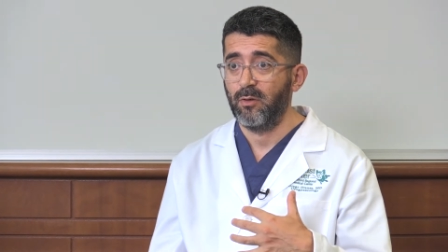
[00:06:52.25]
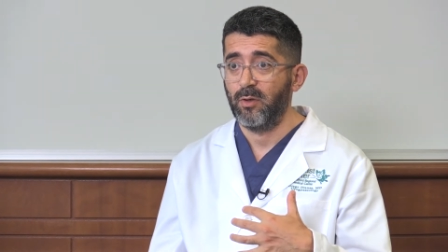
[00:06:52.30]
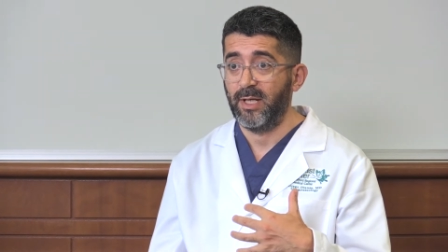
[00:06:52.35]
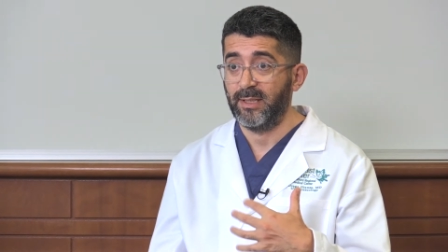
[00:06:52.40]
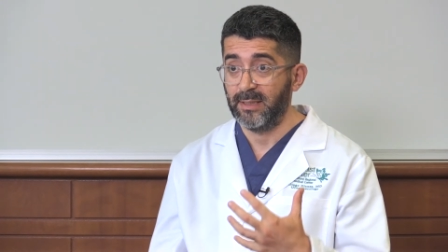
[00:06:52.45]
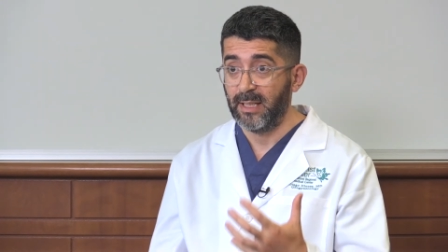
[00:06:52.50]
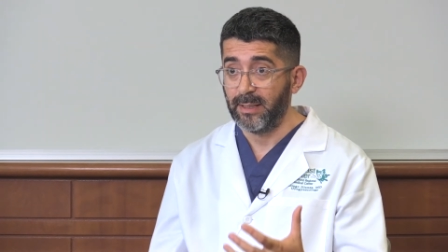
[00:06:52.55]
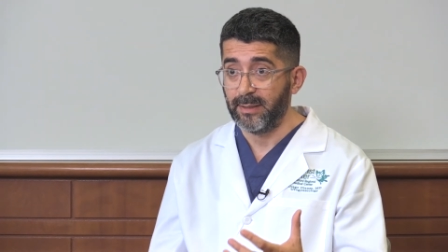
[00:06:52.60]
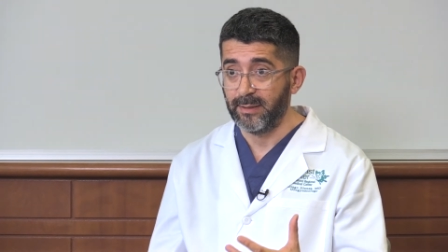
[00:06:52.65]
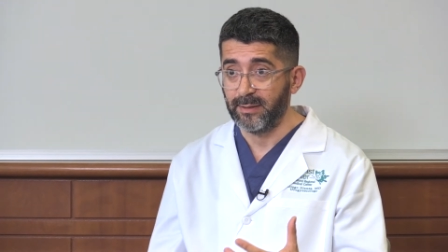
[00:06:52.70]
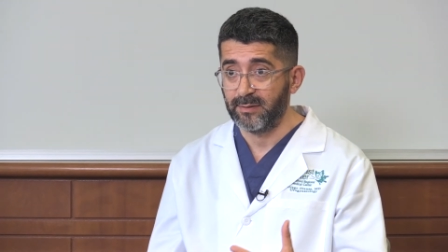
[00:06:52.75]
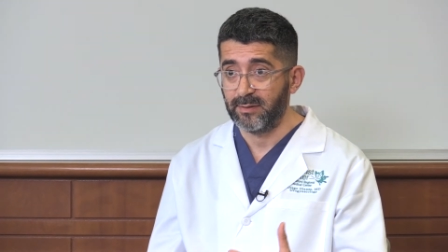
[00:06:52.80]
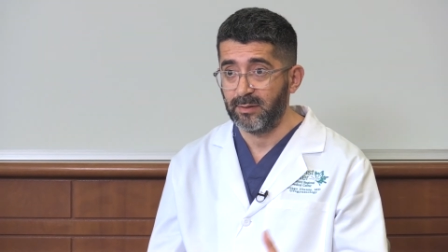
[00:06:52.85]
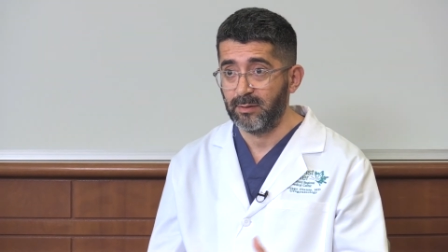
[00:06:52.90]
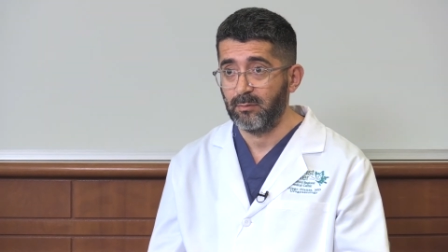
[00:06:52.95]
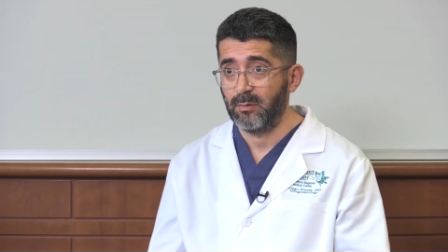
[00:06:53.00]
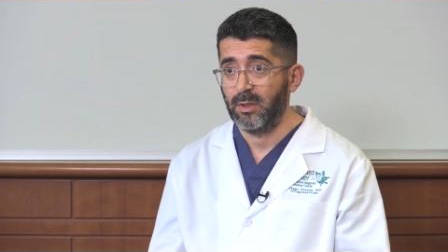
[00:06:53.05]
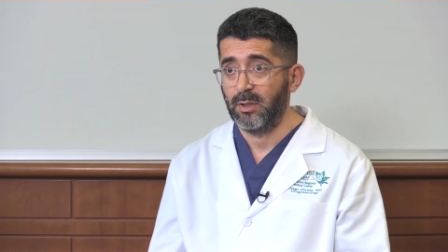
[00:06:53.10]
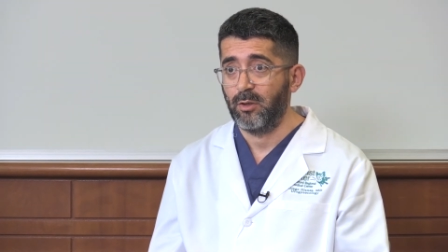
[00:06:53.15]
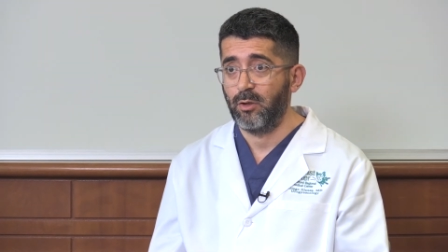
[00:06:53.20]
a
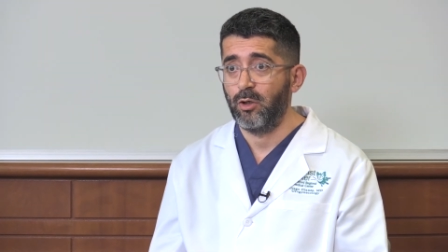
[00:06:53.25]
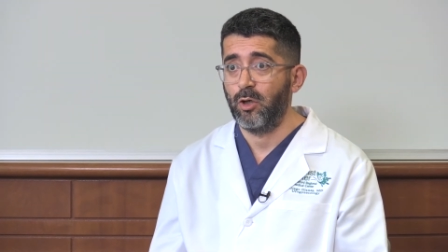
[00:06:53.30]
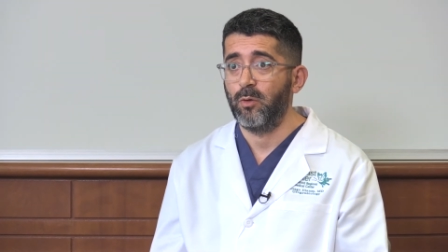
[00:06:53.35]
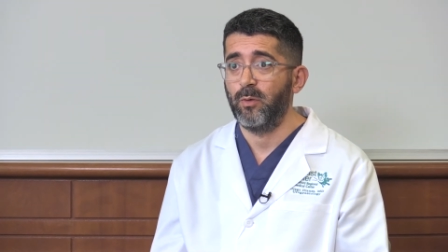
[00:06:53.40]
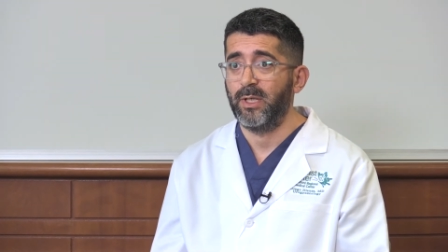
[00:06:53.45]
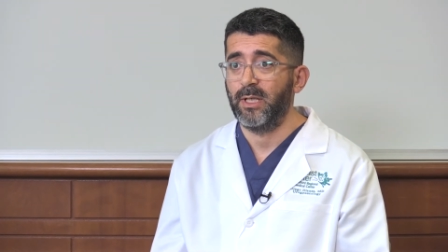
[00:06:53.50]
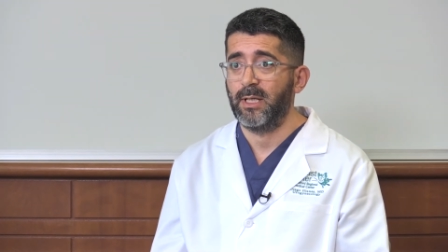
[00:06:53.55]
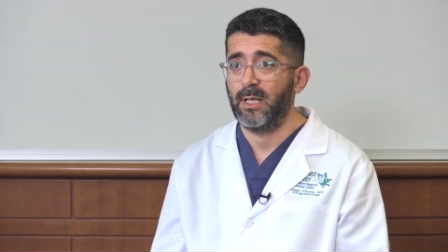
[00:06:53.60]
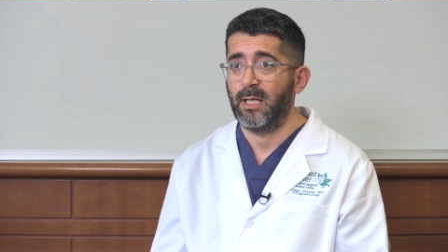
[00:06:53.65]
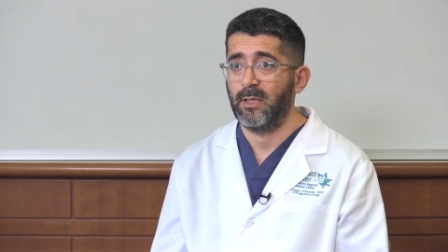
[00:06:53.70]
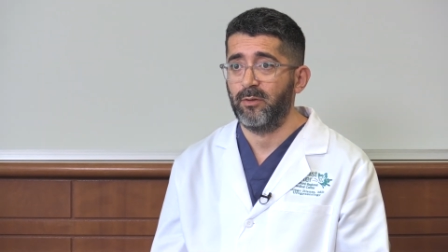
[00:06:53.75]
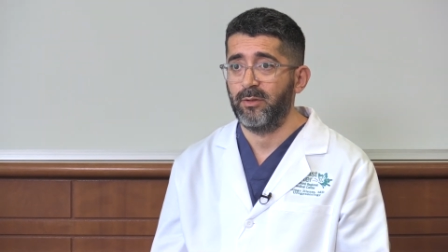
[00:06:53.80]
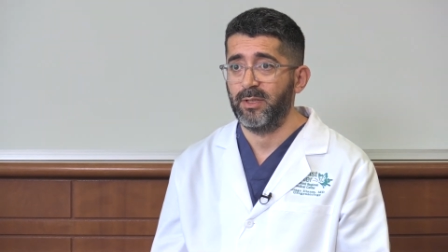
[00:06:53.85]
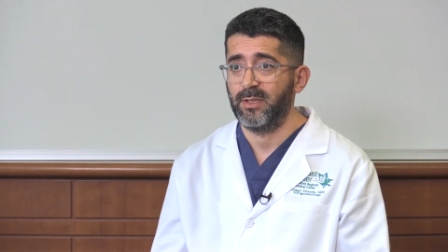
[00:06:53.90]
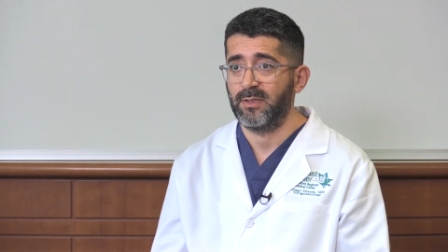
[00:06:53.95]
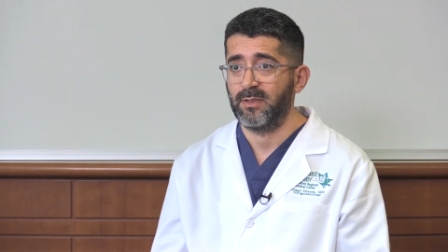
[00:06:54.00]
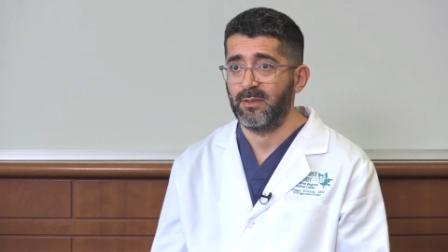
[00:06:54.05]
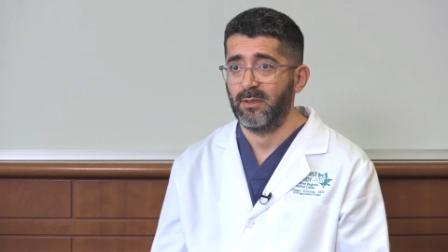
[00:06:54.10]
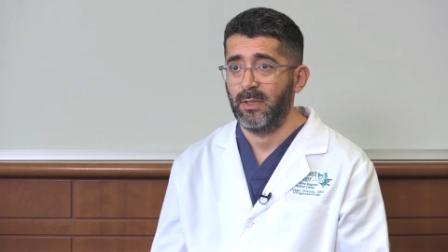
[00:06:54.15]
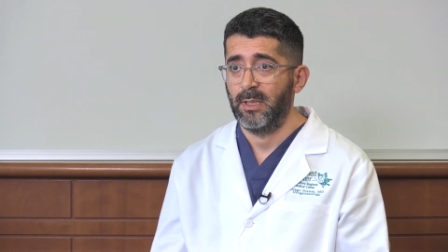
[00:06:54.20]
diet low in
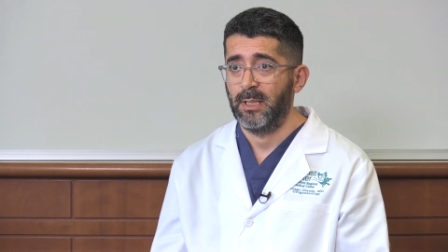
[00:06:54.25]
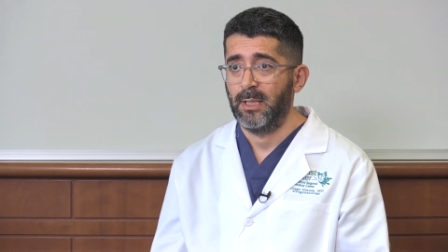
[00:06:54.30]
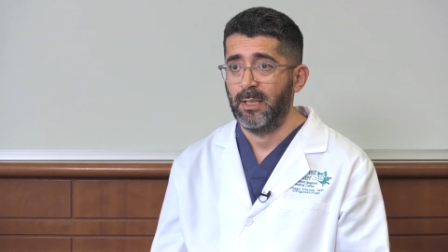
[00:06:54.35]
calories.